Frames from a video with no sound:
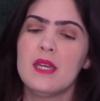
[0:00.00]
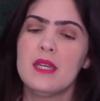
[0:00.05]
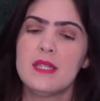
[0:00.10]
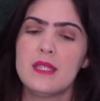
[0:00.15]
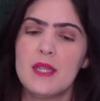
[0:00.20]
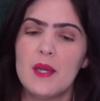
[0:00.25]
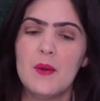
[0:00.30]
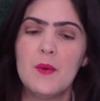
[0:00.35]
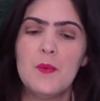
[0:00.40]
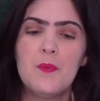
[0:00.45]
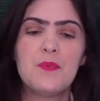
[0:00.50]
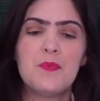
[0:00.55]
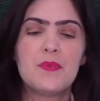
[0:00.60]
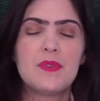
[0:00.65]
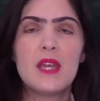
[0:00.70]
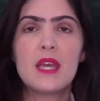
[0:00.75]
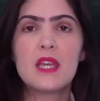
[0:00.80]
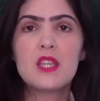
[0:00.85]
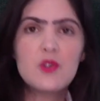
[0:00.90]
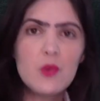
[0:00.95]
So
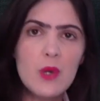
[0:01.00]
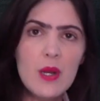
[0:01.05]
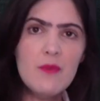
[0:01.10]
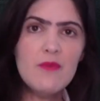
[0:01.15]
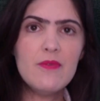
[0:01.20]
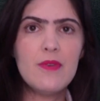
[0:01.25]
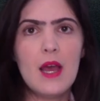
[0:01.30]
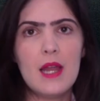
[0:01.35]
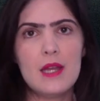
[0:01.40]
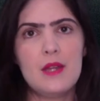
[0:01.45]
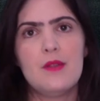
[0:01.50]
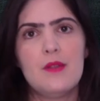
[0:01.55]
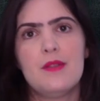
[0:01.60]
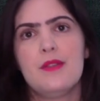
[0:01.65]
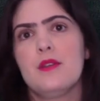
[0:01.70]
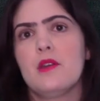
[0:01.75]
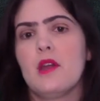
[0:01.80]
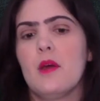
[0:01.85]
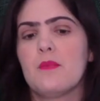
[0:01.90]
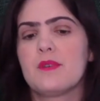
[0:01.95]
the extreme value
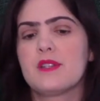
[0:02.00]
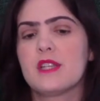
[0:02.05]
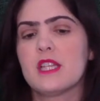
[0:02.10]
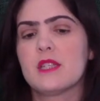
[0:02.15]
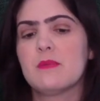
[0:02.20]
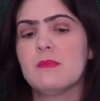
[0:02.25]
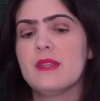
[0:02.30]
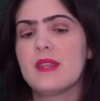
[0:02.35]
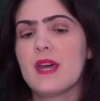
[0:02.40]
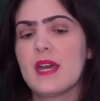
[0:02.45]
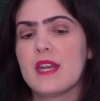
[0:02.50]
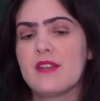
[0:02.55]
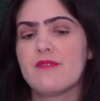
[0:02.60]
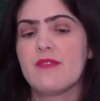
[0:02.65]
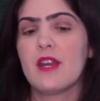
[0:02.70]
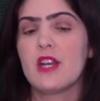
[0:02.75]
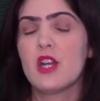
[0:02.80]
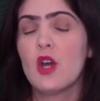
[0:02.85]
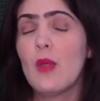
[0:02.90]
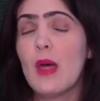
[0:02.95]
theorem tells me that if
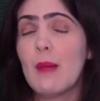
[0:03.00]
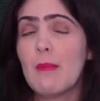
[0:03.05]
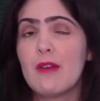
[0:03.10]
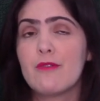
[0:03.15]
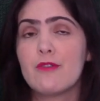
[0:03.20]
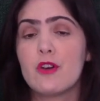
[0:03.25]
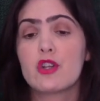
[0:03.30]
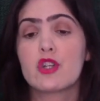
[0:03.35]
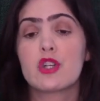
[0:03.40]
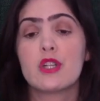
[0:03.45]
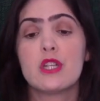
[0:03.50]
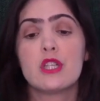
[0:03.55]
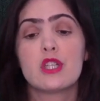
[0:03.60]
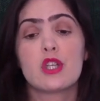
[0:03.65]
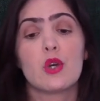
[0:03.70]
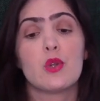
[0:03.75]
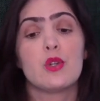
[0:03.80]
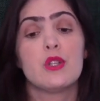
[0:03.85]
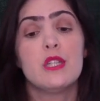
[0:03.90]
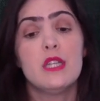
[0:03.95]
I know that my function is
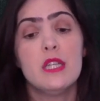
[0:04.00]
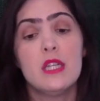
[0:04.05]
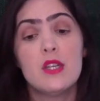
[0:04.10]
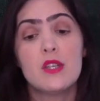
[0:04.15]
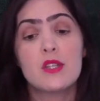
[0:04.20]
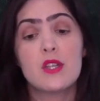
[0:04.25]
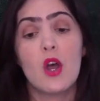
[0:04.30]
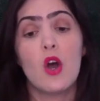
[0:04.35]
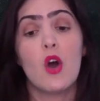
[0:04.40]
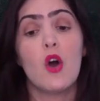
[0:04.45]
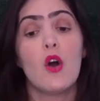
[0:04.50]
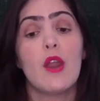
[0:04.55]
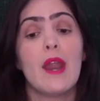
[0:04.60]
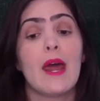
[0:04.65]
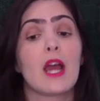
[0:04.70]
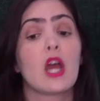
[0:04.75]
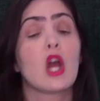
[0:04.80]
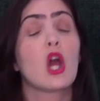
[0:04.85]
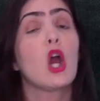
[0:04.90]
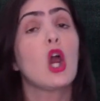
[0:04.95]
continuous on
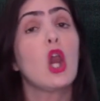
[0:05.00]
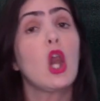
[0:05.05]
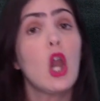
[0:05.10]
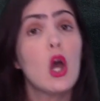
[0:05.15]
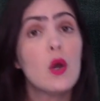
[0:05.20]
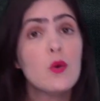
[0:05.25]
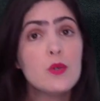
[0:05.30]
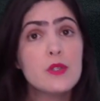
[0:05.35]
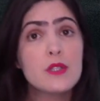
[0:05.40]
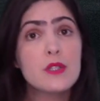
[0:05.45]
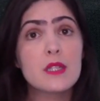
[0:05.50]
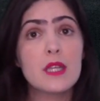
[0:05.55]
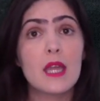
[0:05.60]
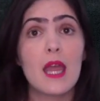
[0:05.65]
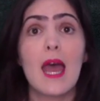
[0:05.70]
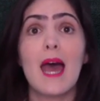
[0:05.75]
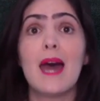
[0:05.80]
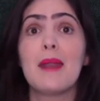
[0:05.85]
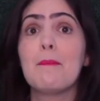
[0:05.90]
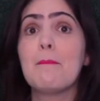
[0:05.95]
a closed
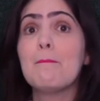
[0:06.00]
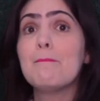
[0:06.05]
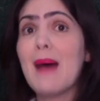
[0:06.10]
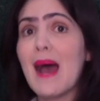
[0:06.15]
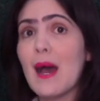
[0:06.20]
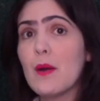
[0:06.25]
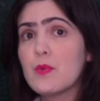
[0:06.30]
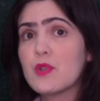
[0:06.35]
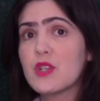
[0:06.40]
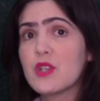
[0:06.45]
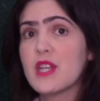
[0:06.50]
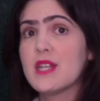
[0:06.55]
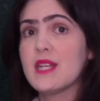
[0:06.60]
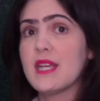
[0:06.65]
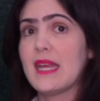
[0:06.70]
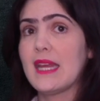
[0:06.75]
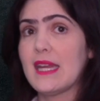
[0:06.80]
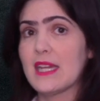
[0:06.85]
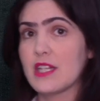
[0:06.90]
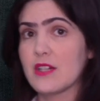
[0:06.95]
and bounded
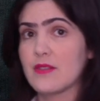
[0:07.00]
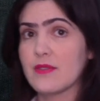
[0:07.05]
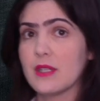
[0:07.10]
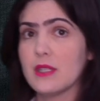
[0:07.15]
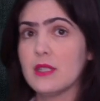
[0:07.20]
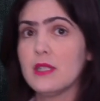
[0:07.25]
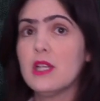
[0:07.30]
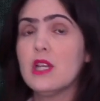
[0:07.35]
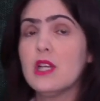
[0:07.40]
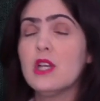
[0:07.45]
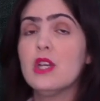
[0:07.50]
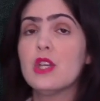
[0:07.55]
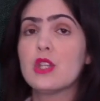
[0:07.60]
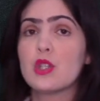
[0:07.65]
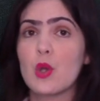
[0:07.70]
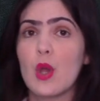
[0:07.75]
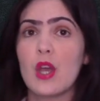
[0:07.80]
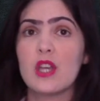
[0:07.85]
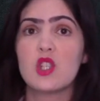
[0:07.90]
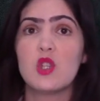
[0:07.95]
interval,
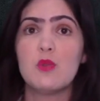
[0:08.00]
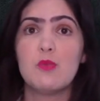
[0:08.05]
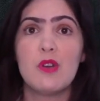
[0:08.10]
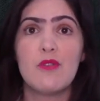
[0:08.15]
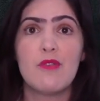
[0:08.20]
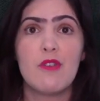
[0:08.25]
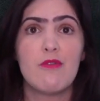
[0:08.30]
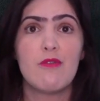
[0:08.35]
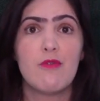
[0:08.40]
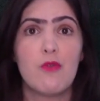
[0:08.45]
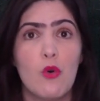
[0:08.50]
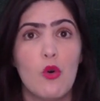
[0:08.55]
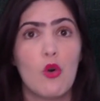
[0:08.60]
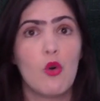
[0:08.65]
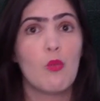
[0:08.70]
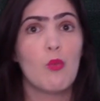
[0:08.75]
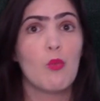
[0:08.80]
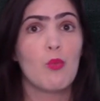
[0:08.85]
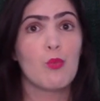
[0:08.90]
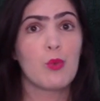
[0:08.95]
so it has to be of the
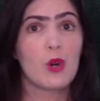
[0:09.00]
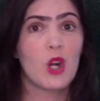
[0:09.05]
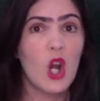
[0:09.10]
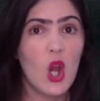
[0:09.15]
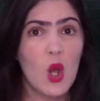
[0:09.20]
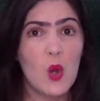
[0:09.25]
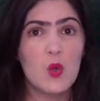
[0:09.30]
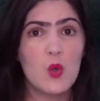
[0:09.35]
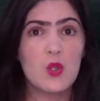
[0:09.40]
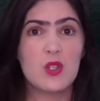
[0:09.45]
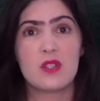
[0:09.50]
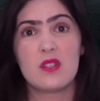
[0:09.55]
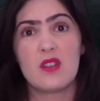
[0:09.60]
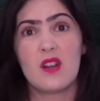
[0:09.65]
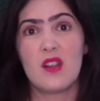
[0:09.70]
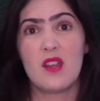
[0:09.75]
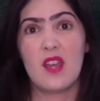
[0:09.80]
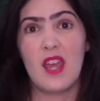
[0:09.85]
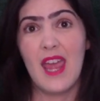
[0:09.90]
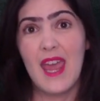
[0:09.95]
form closed
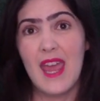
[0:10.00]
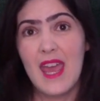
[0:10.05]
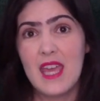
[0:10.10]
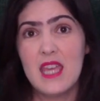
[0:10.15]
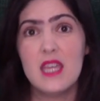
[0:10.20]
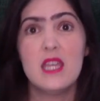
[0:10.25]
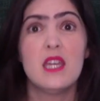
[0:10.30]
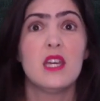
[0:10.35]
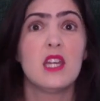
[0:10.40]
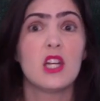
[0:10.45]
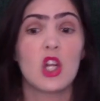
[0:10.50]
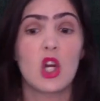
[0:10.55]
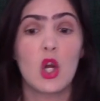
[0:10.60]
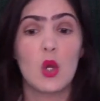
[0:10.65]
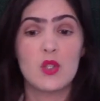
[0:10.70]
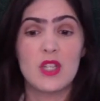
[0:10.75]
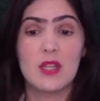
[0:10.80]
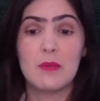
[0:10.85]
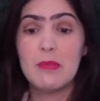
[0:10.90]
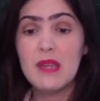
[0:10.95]
a,
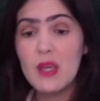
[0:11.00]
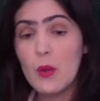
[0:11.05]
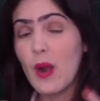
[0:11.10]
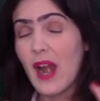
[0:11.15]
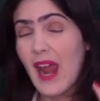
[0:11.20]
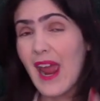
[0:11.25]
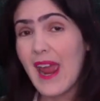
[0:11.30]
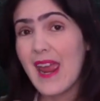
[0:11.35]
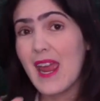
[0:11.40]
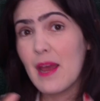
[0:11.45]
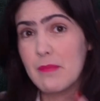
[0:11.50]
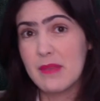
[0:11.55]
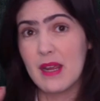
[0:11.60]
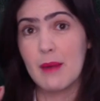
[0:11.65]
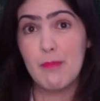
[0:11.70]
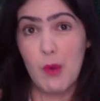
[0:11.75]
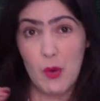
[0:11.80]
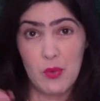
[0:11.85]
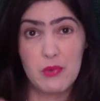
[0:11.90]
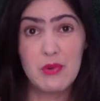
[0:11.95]
closed at b, where a and b are
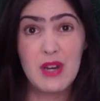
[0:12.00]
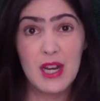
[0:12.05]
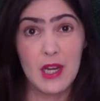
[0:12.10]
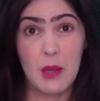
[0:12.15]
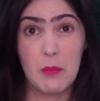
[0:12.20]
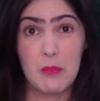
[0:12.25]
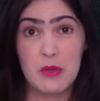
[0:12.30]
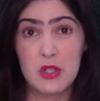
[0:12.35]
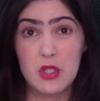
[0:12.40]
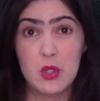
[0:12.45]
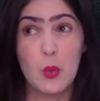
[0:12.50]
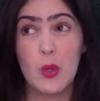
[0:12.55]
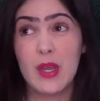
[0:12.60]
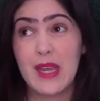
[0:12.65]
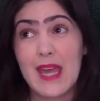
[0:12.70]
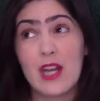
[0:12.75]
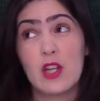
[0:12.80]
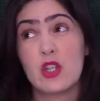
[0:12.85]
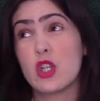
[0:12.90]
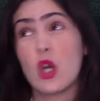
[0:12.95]
both real numbers, so we
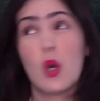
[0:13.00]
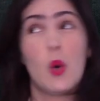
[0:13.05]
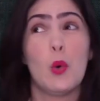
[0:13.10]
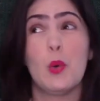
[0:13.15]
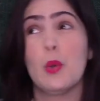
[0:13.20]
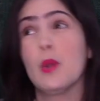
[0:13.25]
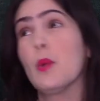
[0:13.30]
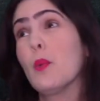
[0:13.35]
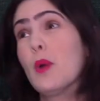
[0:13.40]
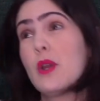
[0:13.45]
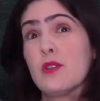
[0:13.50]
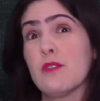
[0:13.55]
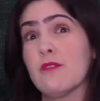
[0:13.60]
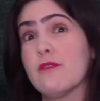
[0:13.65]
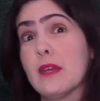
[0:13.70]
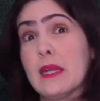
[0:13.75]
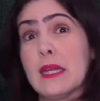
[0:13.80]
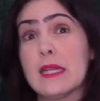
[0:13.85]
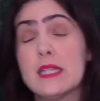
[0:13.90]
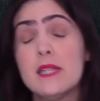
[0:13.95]
cannot go all the way to
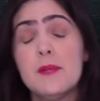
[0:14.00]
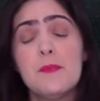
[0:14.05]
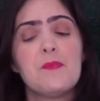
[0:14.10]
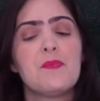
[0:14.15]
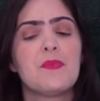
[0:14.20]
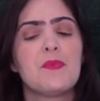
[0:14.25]
infinity,